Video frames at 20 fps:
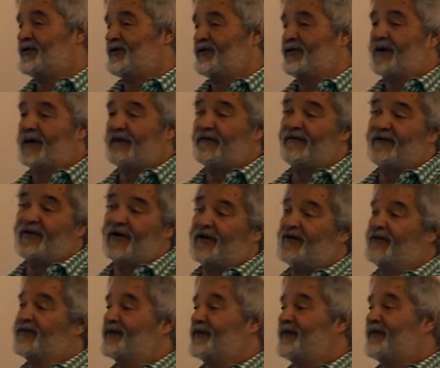They're not even fed
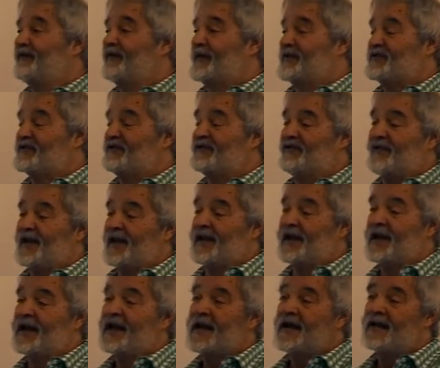on good old-fashioned
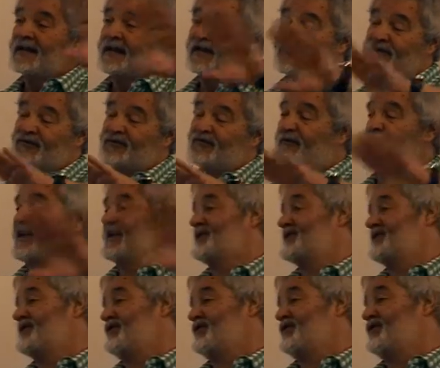feed. They're just
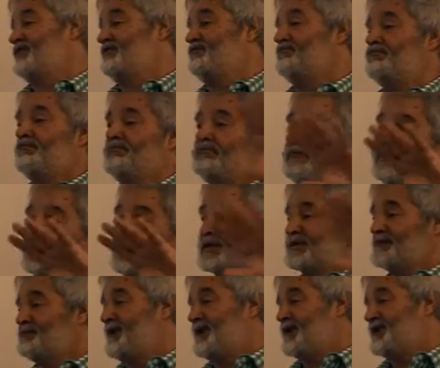raced through
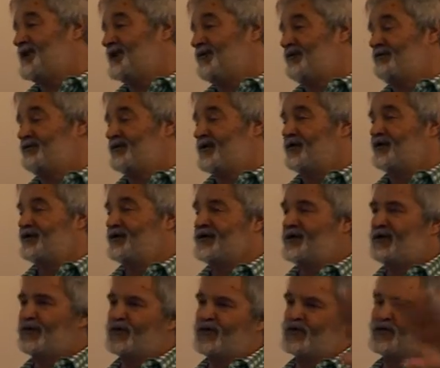much meat as you can produce
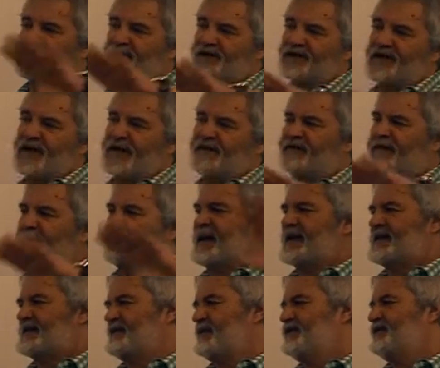in the shortest time for the
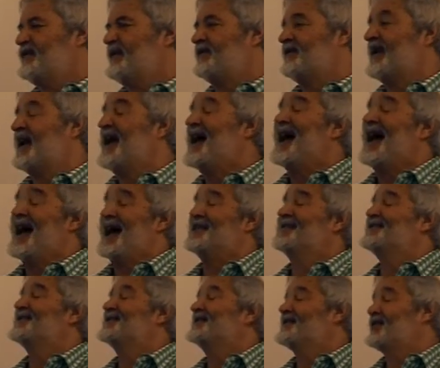maximum profit,
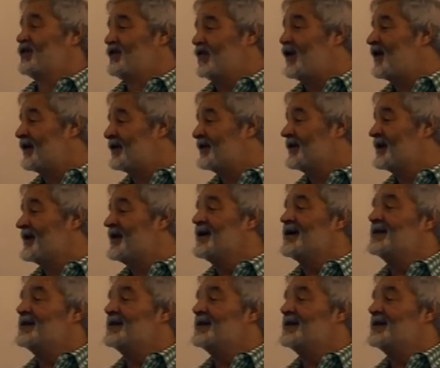and so on.